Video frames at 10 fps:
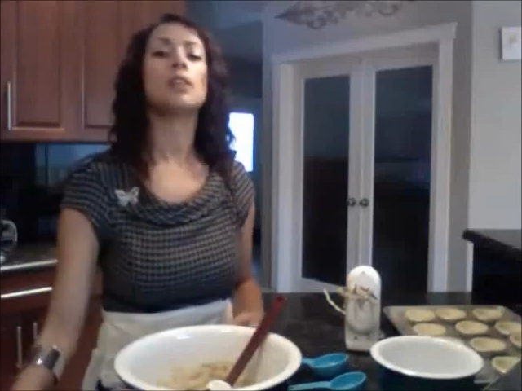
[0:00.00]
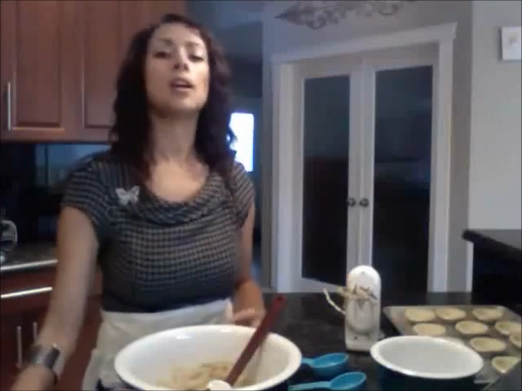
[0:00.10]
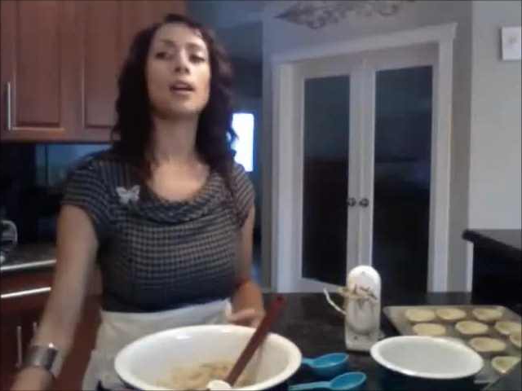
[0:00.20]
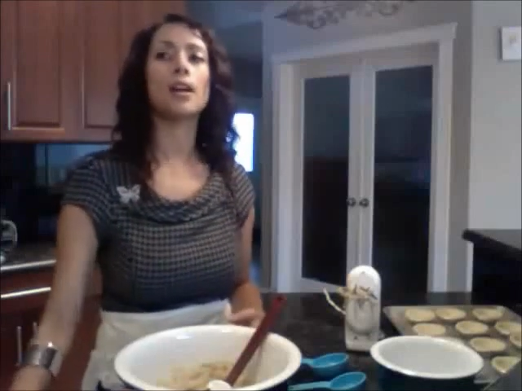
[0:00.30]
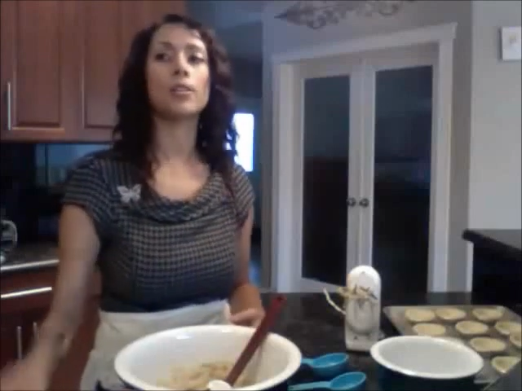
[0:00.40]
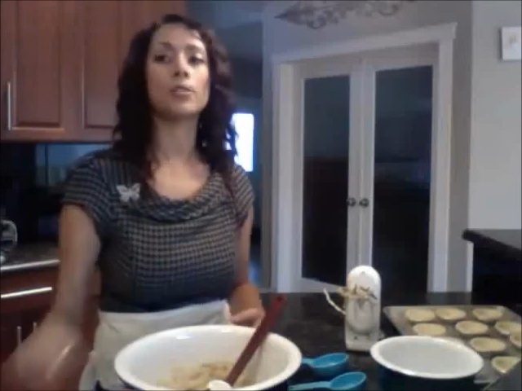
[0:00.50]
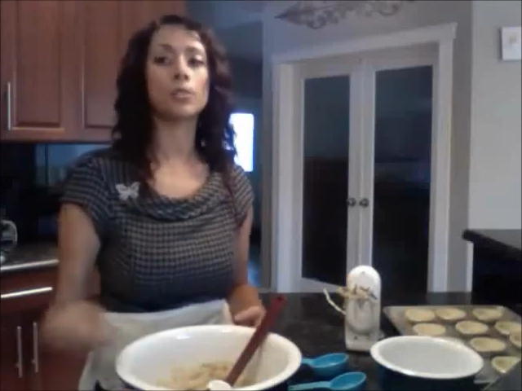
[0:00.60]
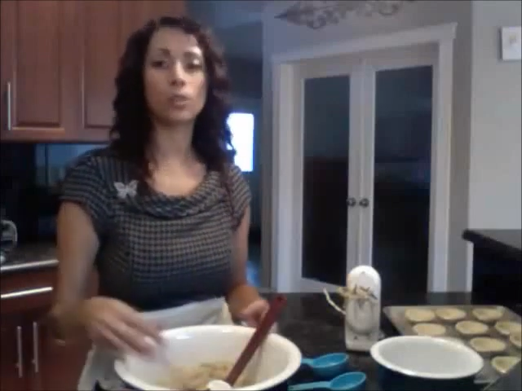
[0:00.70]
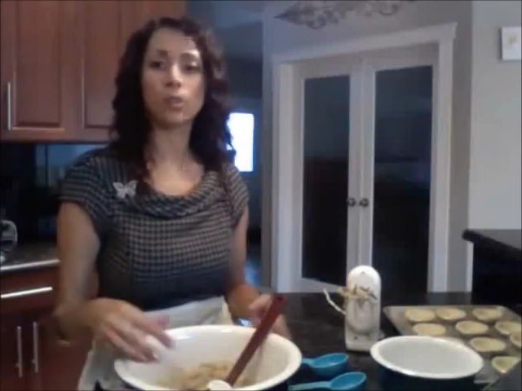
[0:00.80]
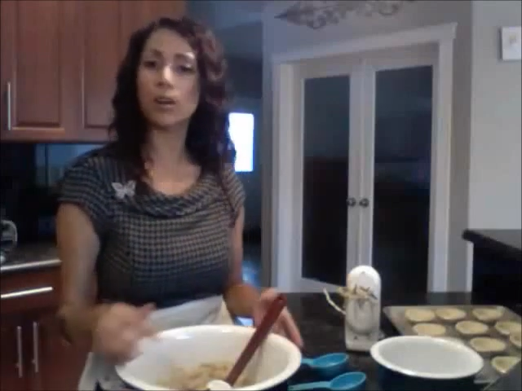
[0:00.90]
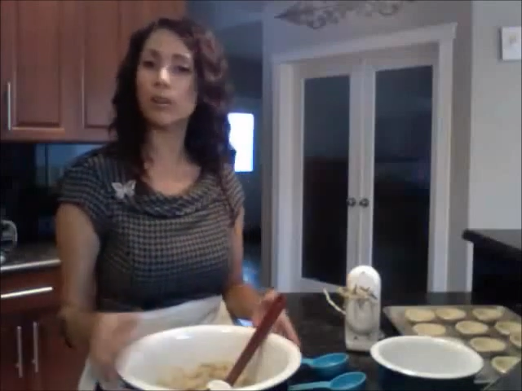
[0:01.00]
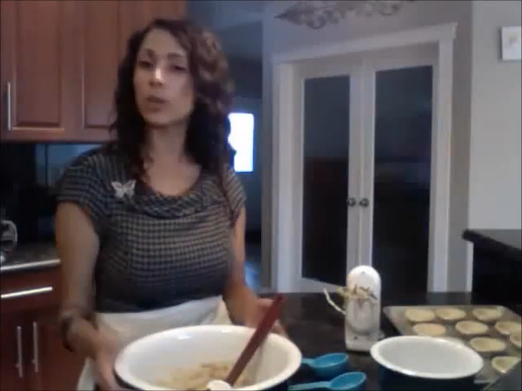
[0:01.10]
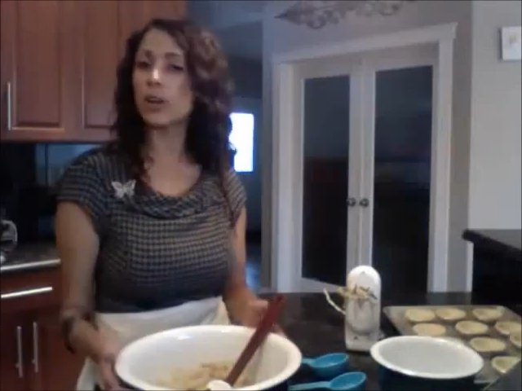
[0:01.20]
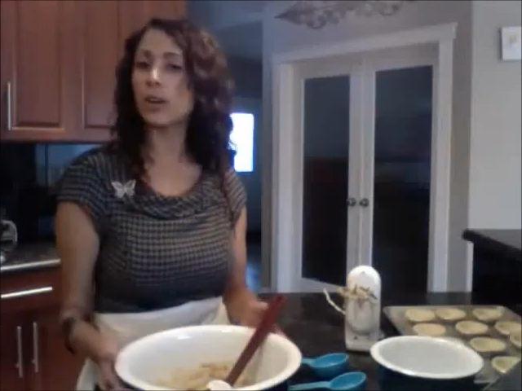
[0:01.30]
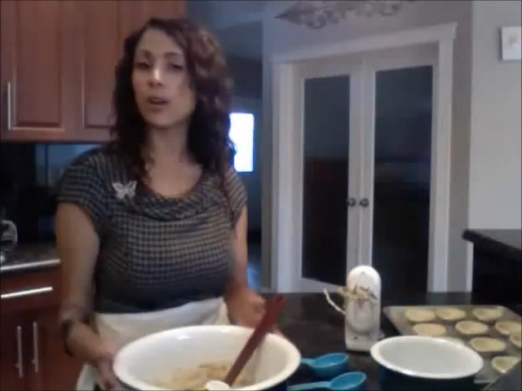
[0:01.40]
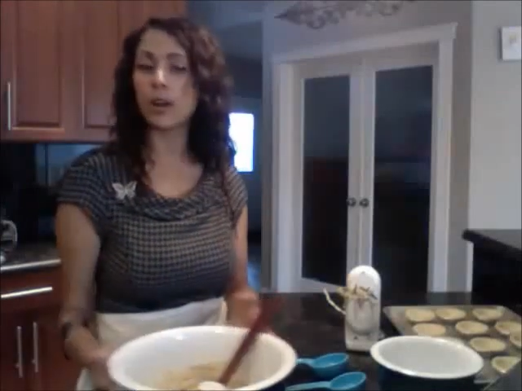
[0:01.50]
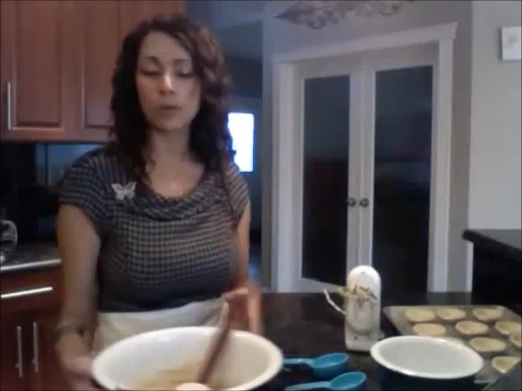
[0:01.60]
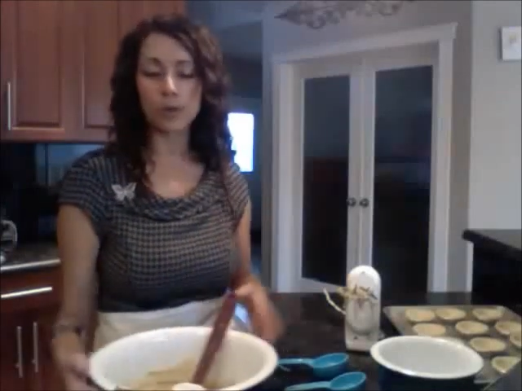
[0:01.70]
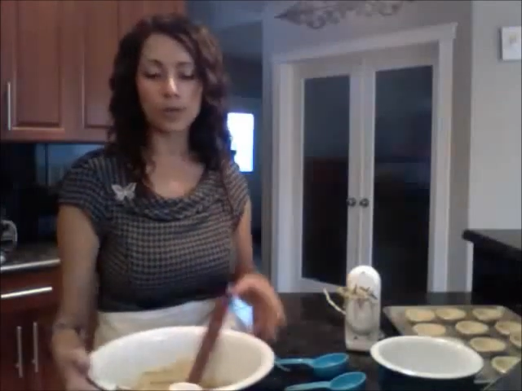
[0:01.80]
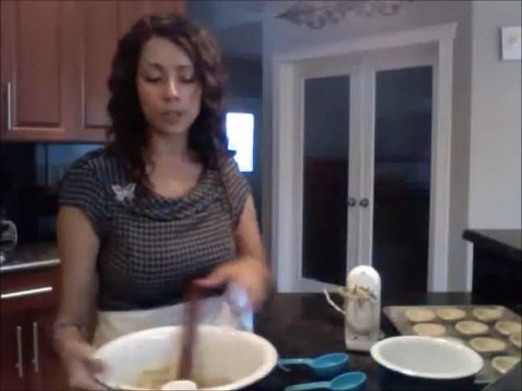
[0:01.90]
and there's a lot of dried
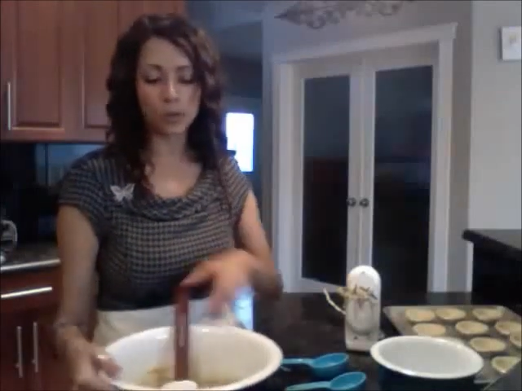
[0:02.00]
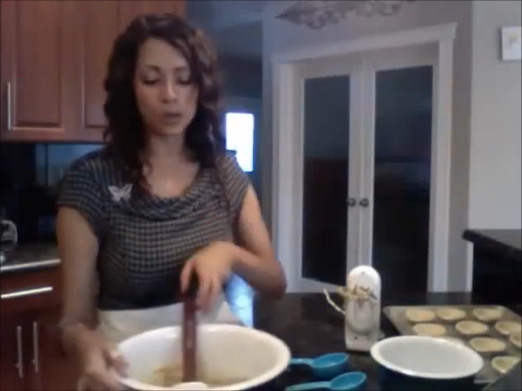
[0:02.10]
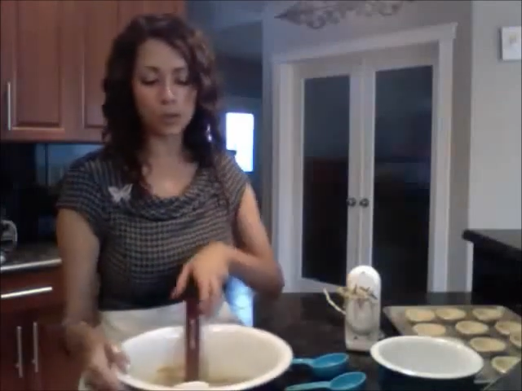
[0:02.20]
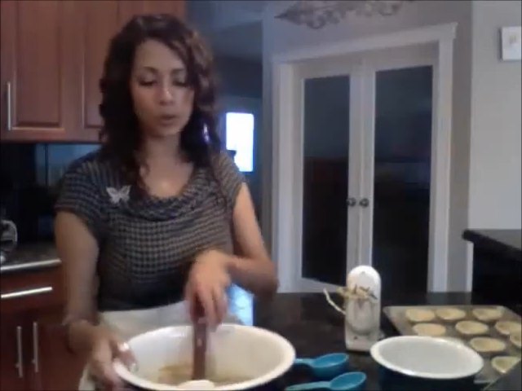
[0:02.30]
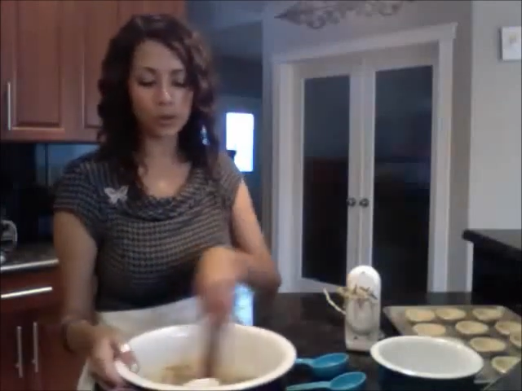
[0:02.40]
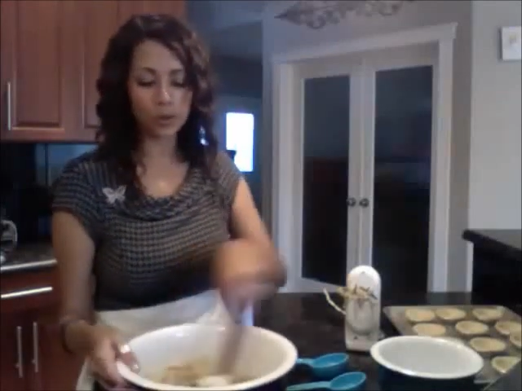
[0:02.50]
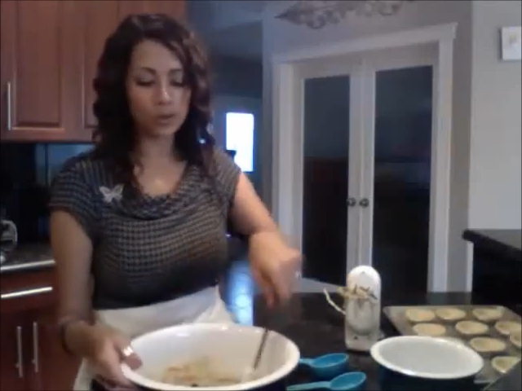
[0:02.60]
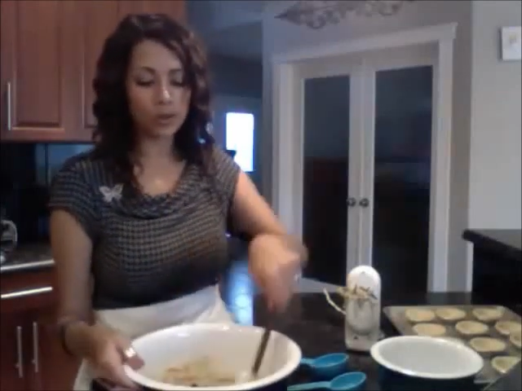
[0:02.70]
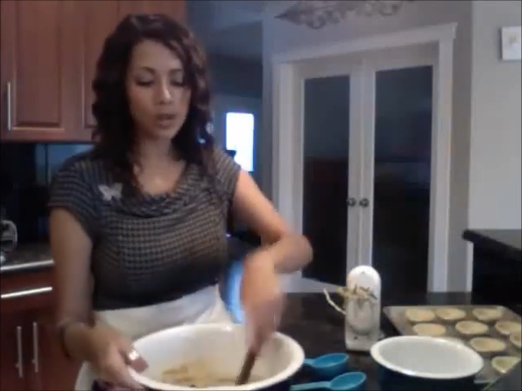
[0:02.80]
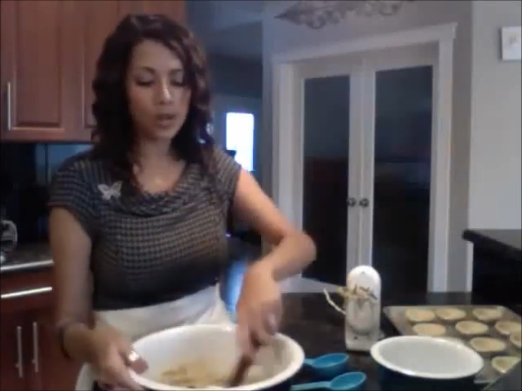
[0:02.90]
cranberries you can put out there.